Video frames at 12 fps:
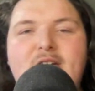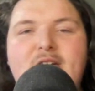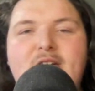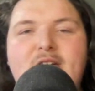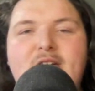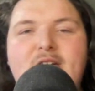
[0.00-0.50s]

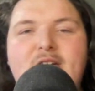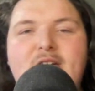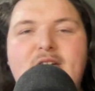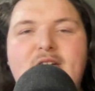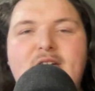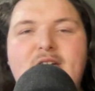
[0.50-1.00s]
The
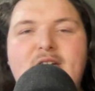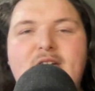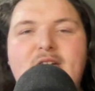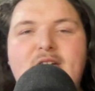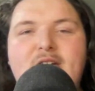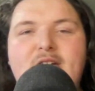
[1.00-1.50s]
Oklahoma City
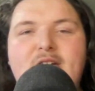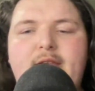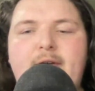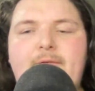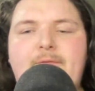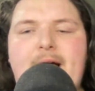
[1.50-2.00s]
Thunder get
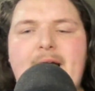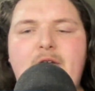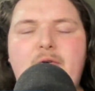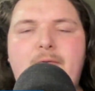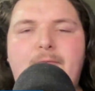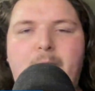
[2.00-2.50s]
their
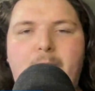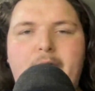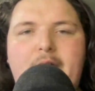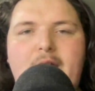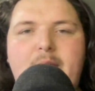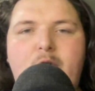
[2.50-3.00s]
final
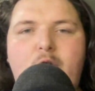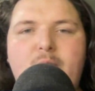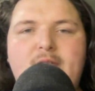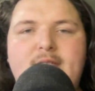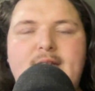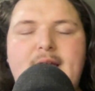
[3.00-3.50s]
four-game
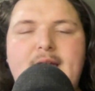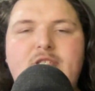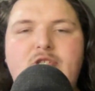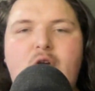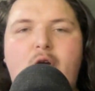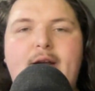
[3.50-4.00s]
homestand
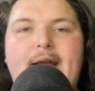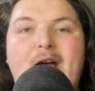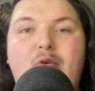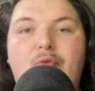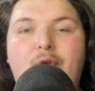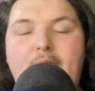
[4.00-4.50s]
started
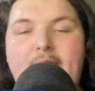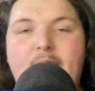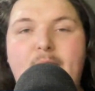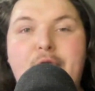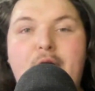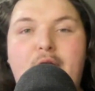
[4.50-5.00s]
out
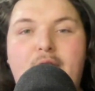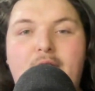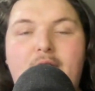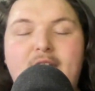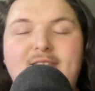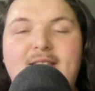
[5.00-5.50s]
right with a
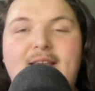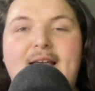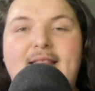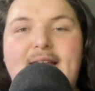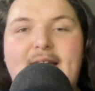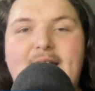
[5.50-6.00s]
loss to the
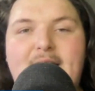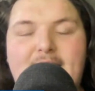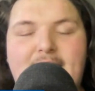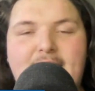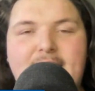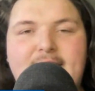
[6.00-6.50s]
Atlanta
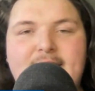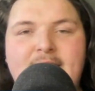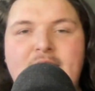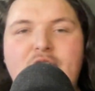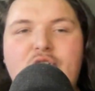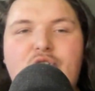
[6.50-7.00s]
Hawks.
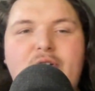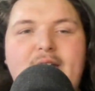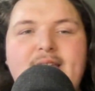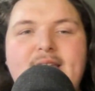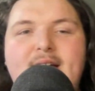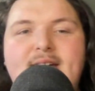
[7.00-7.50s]

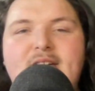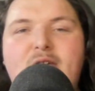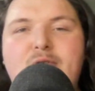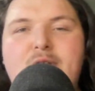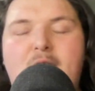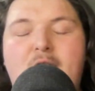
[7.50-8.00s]
Trae Young
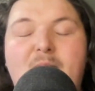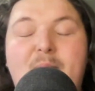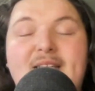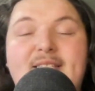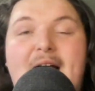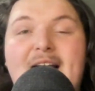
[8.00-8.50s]
goes off,
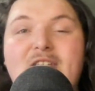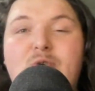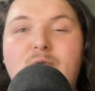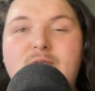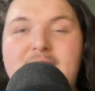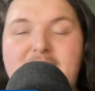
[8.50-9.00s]
but his high
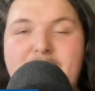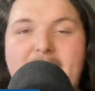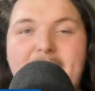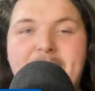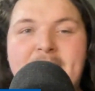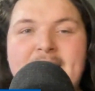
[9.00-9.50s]
school
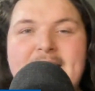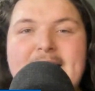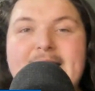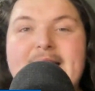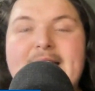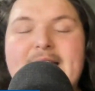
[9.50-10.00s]
teammate,
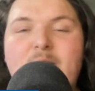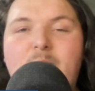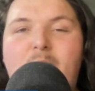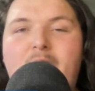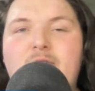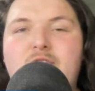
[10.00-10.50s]
Lindy
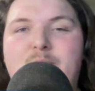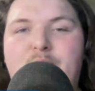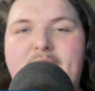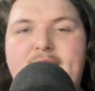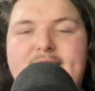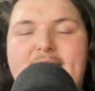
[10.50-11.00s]
Waters,
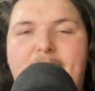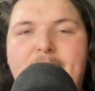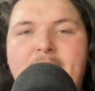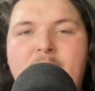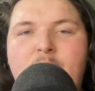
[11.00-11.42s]
breaks out.